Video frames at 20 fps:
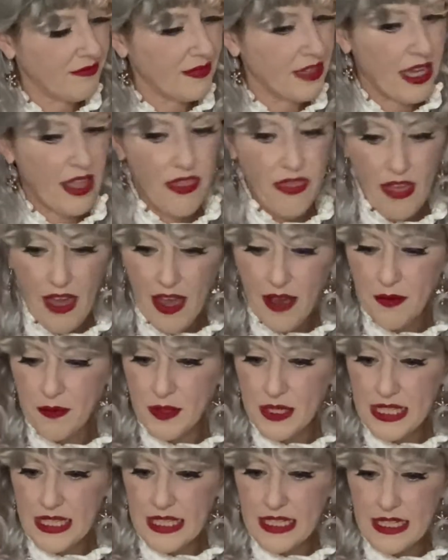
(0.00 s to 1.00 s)
And that was
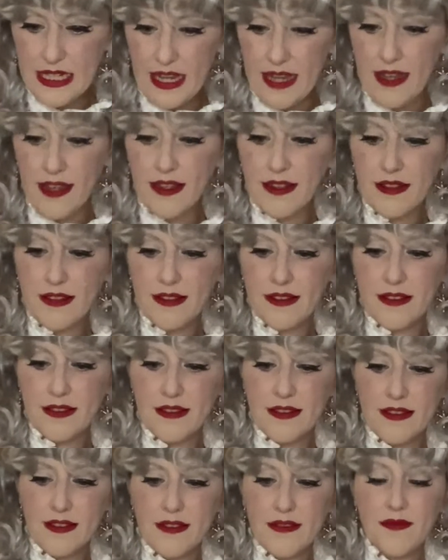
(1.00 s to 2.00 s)
the day
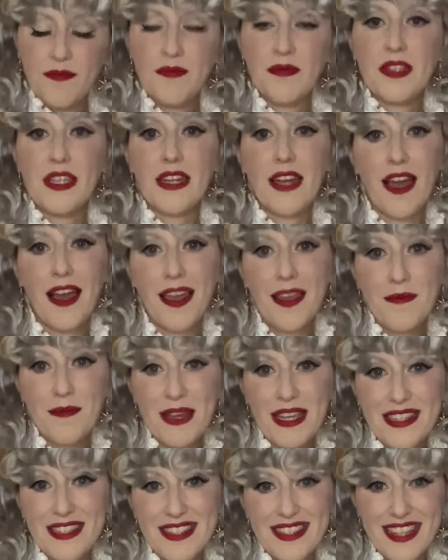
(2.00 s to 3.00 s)
that I
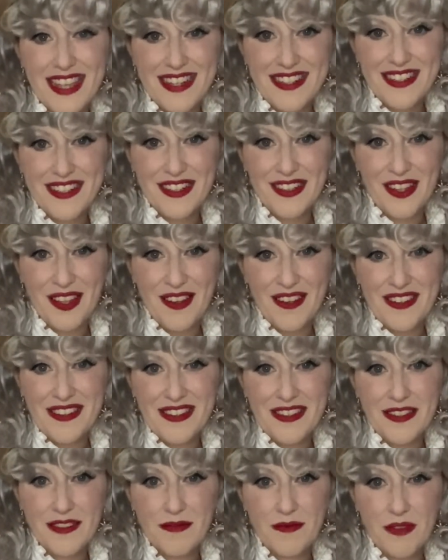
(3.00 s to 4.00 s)
met Santa
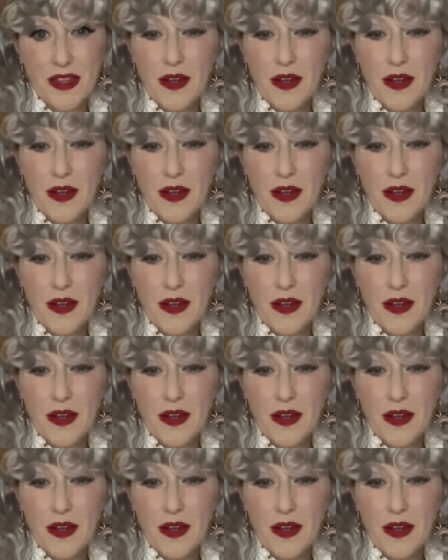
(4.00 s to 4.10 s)
Claus,